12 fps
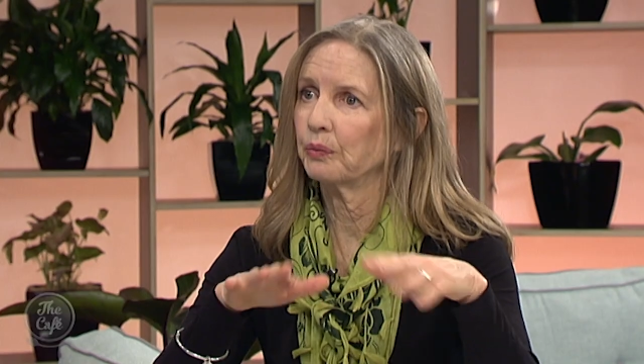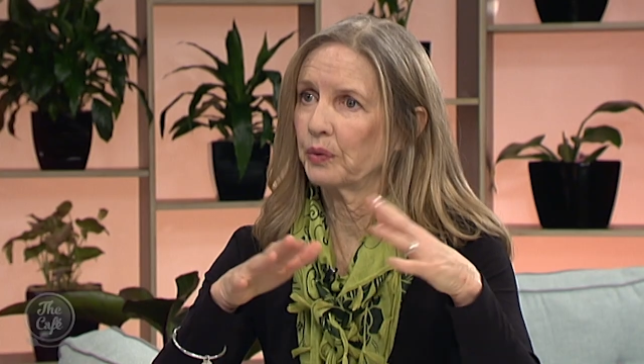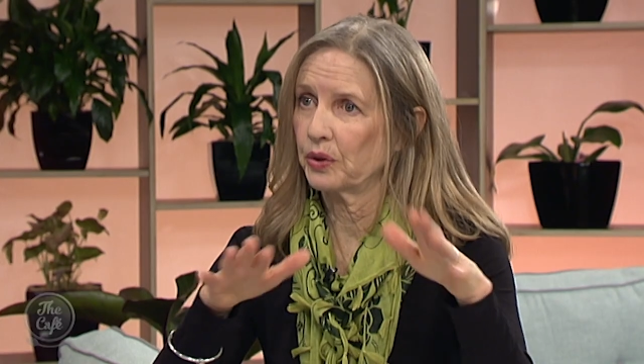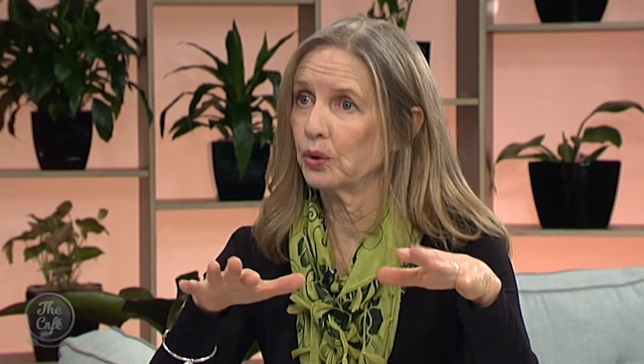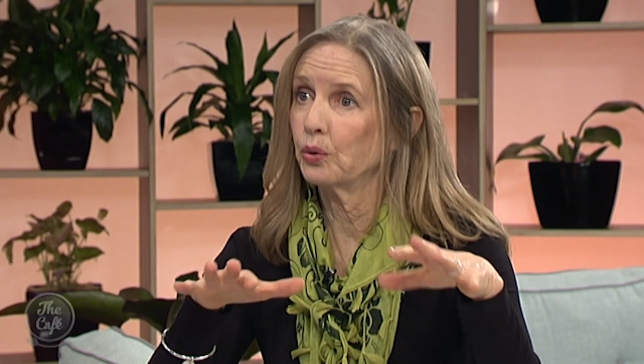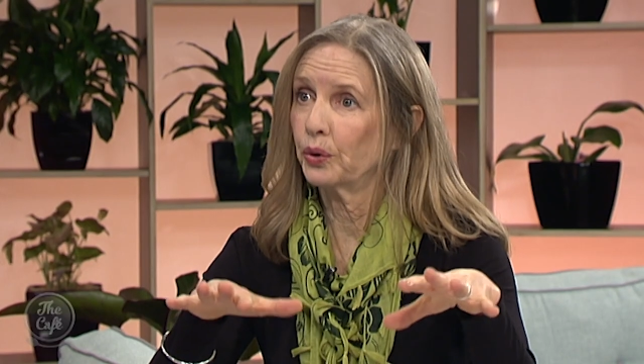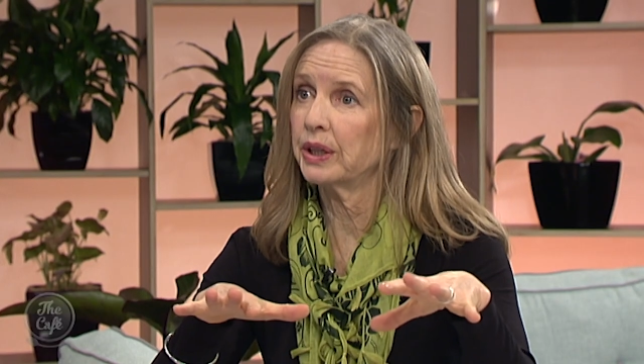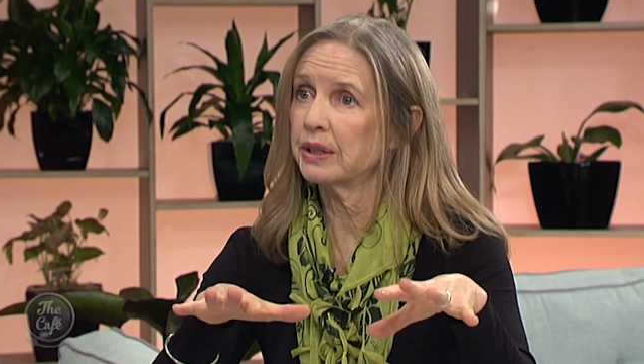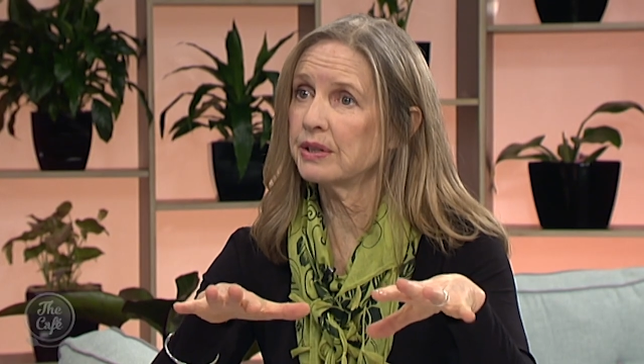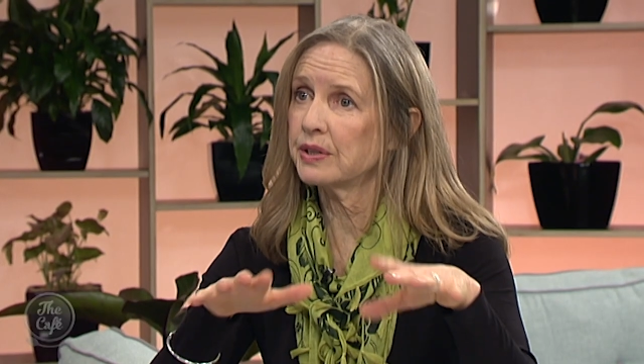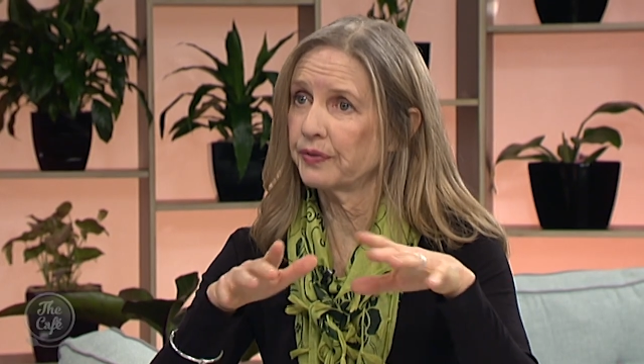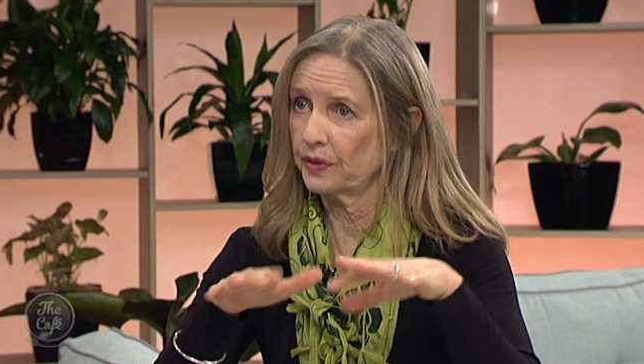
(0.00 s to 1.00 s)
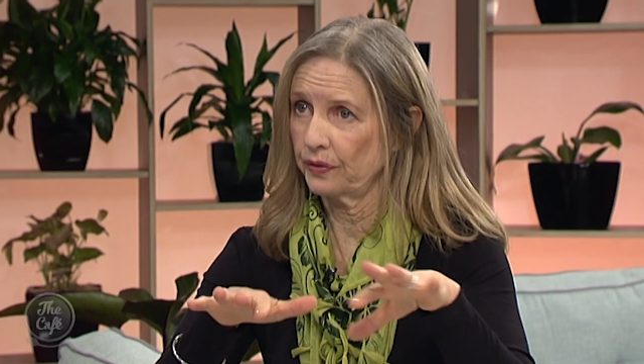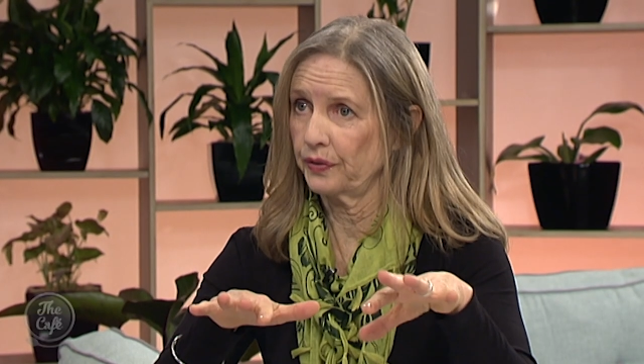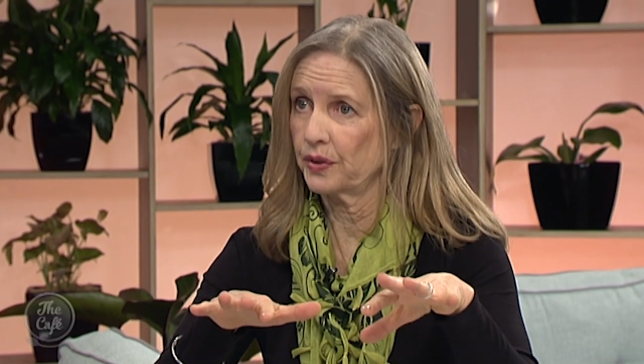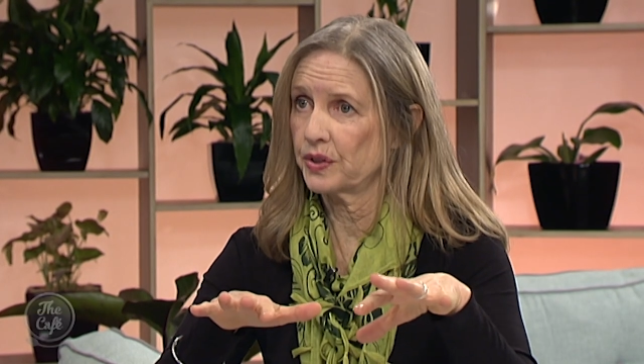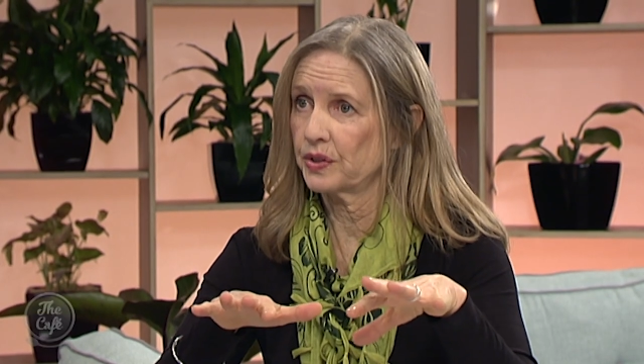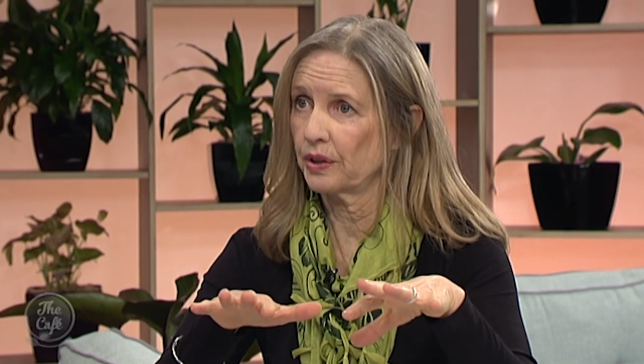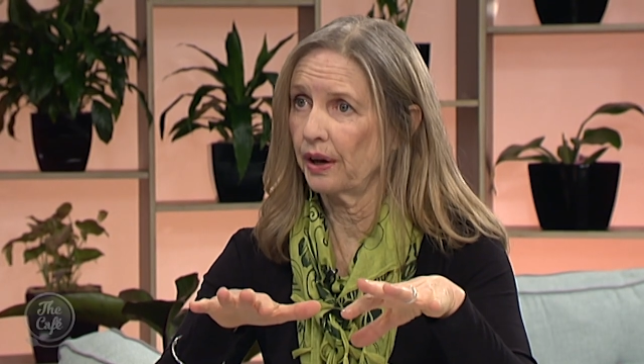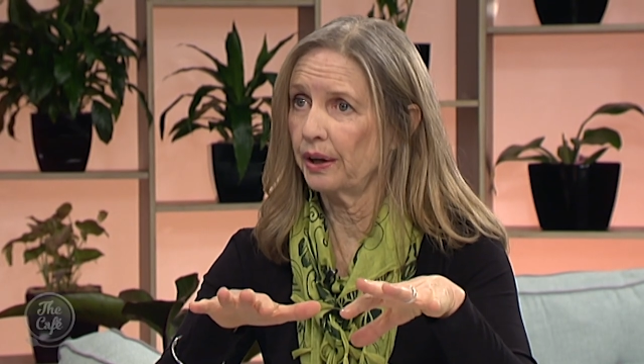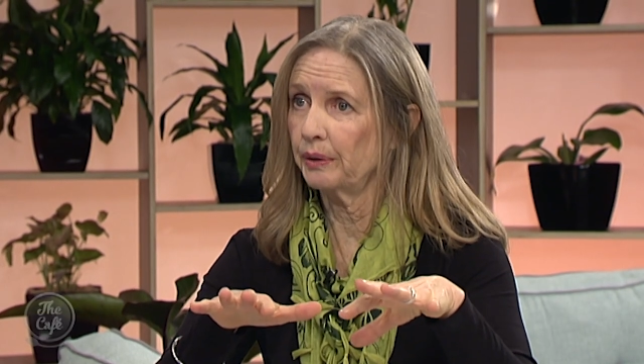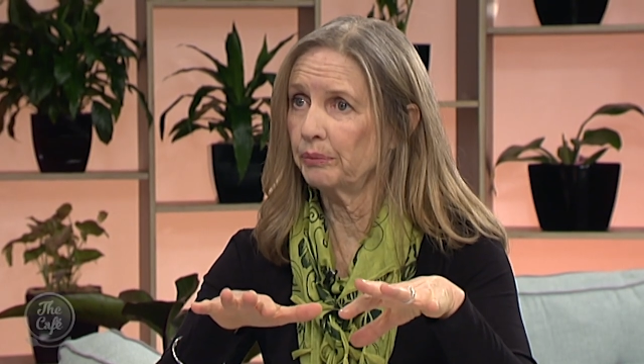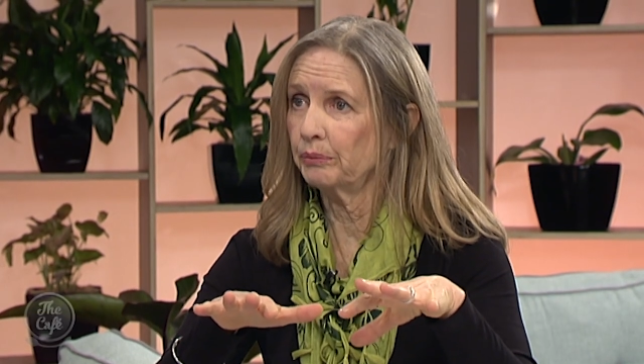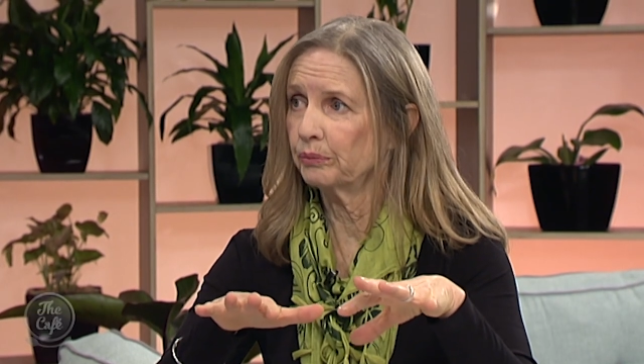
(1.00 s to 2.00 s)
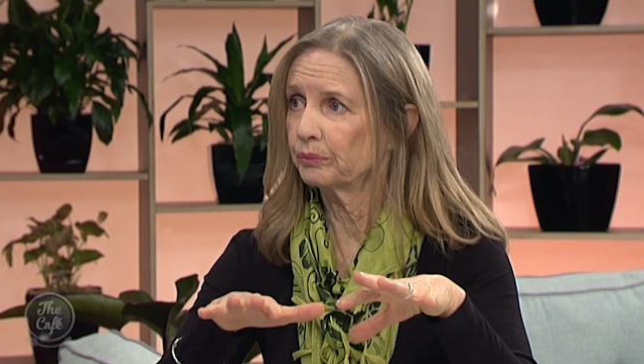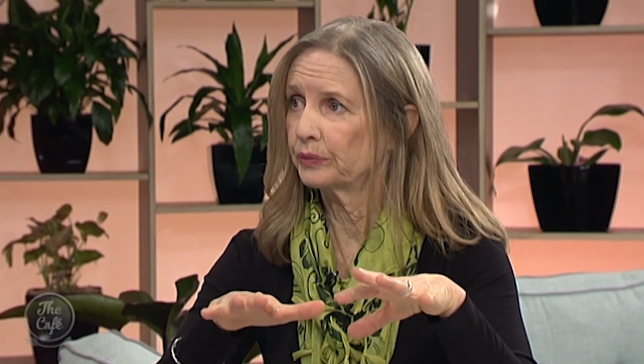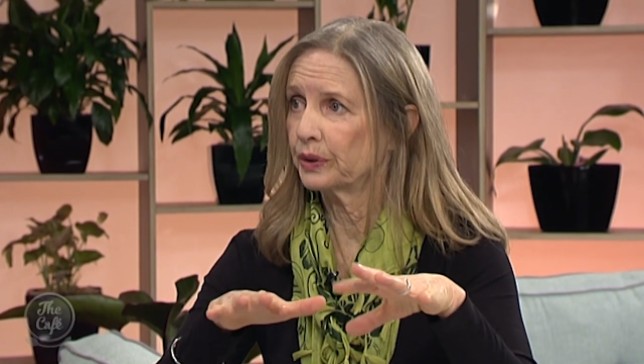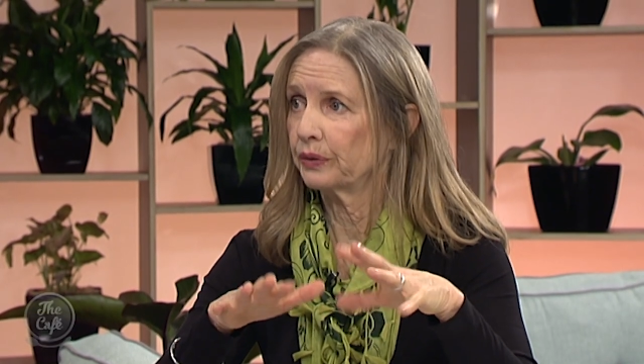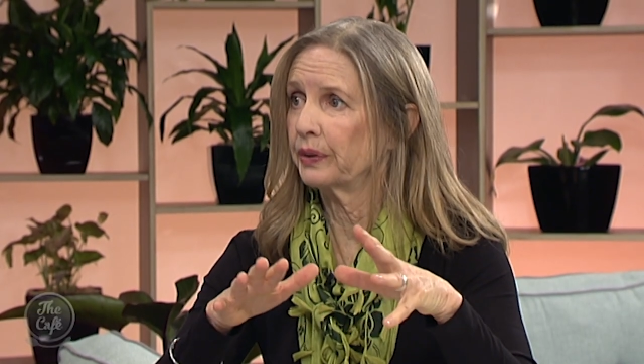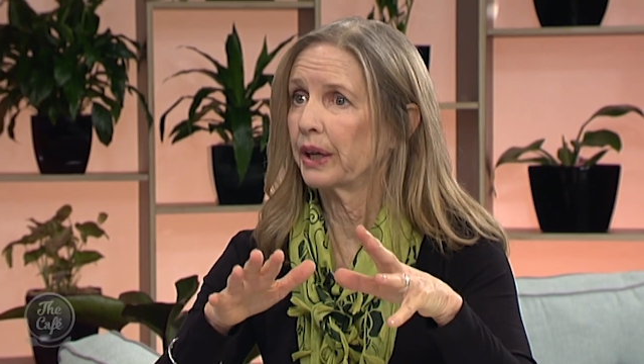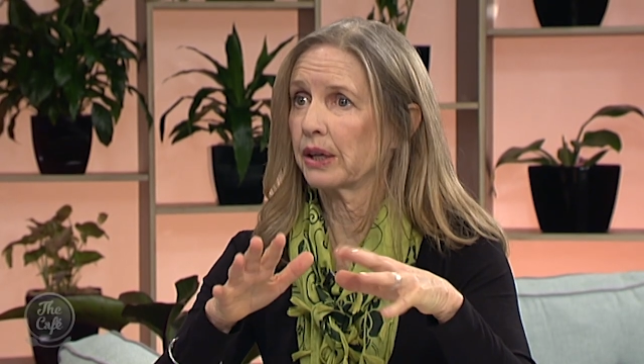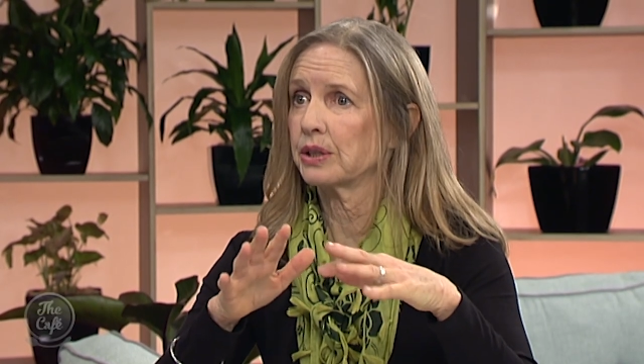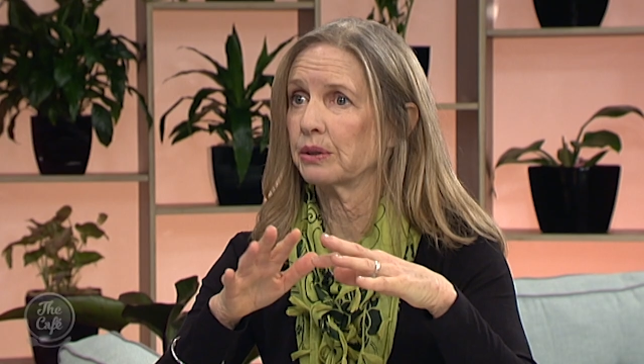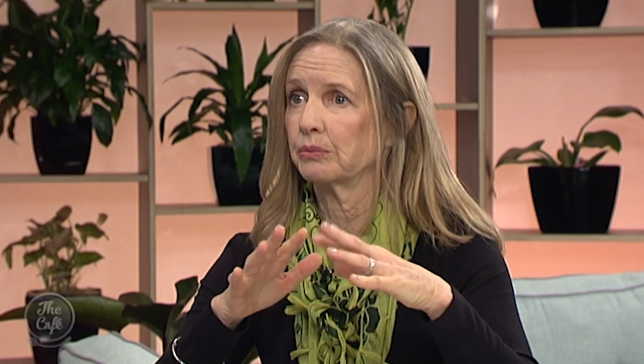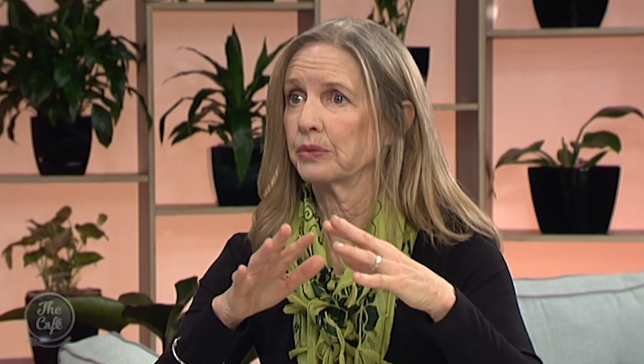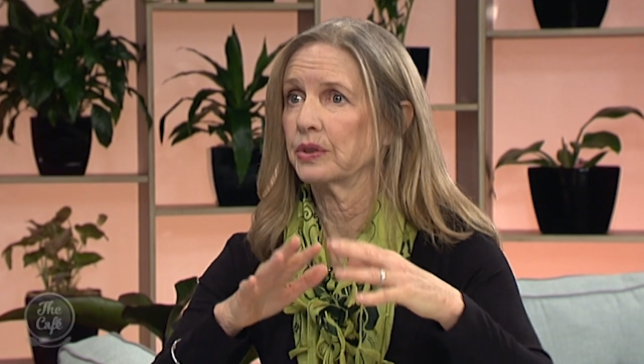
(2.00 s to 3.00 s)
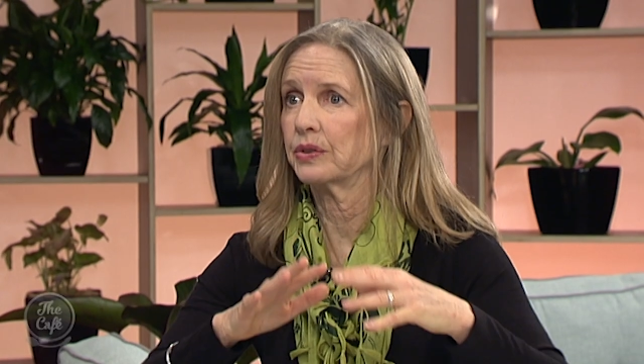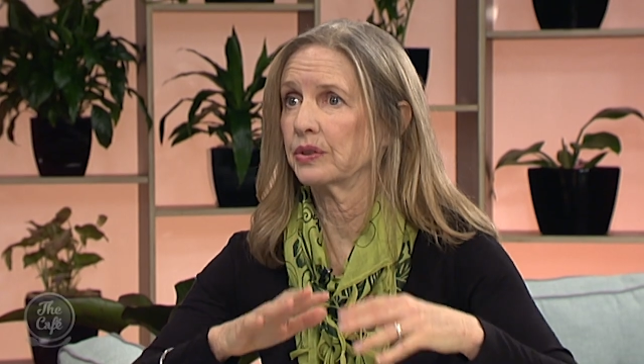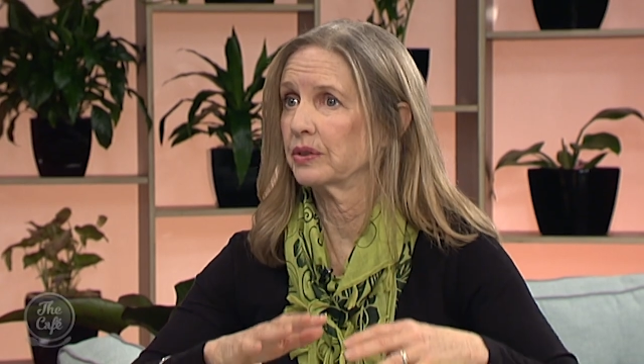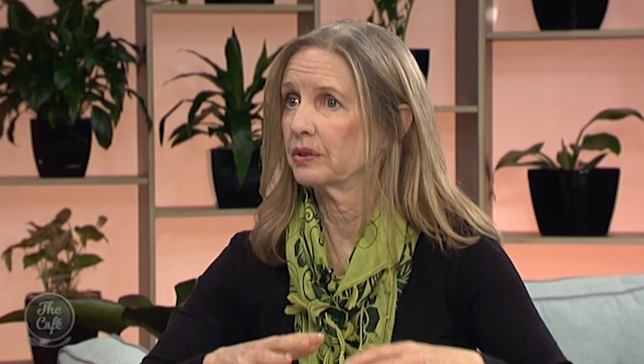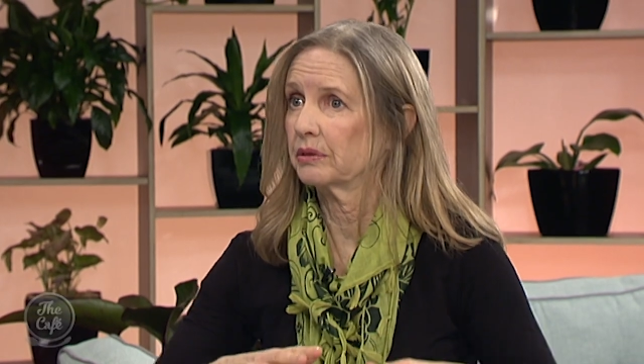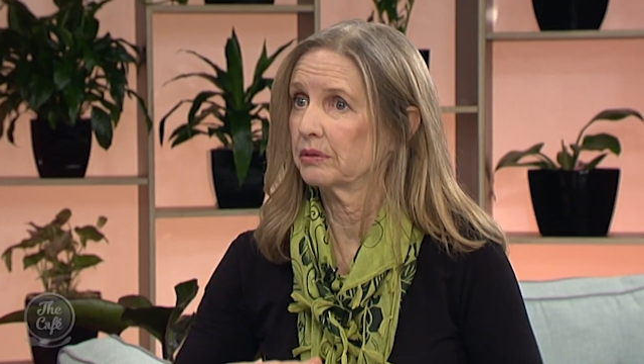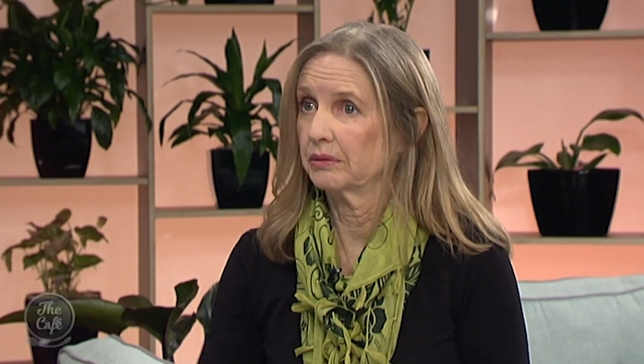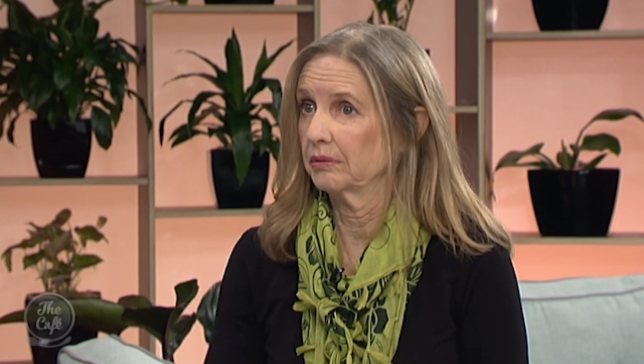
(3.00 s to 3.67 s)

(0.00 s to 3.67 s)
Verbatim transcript: with an audience for the first time the reaction was just